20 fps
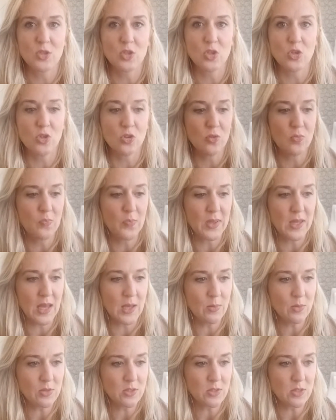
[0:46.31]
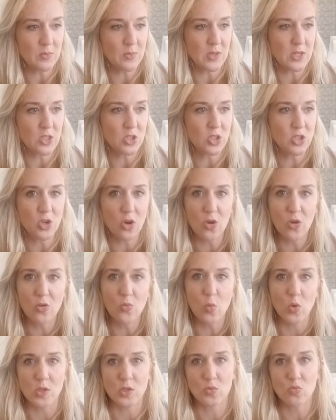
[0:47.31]
to be able to be
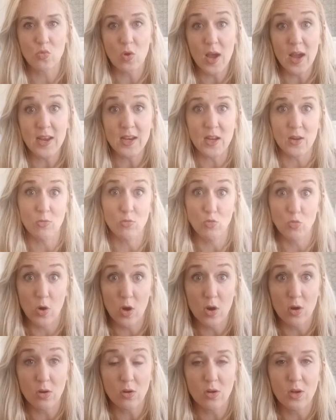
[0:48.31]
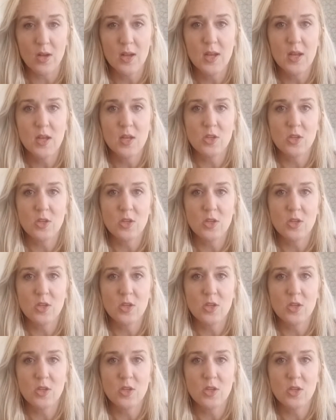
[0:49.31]
shown what's right and wrong,